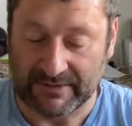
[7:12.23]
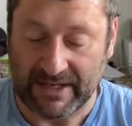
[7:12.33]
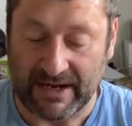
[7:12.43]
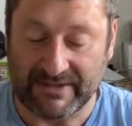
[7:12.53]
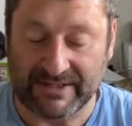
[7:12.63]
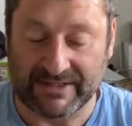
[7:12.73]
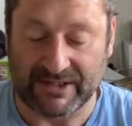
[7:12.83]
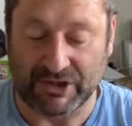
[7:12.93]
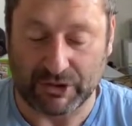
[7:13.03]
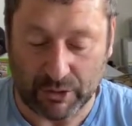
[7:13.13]
and this is a
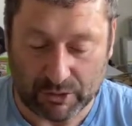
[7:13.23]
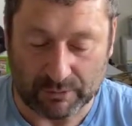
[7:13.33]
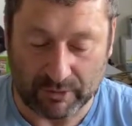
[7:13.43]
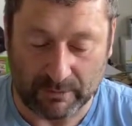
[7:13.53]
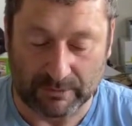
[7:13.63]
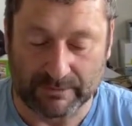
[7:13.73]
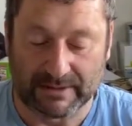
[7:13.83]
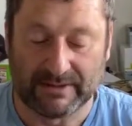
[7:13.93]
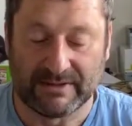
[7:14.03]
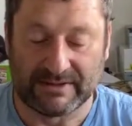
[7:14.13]
huge problem
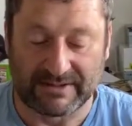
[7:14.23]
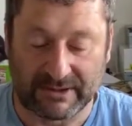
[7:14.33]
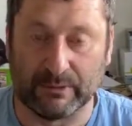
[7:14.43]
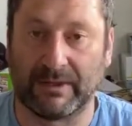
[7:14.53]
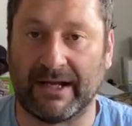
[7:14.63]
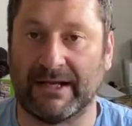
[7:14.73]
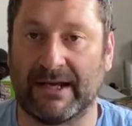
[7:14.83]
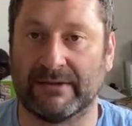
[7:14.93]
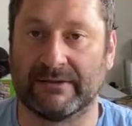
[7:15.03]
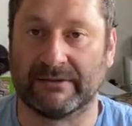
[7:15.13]
still playing out.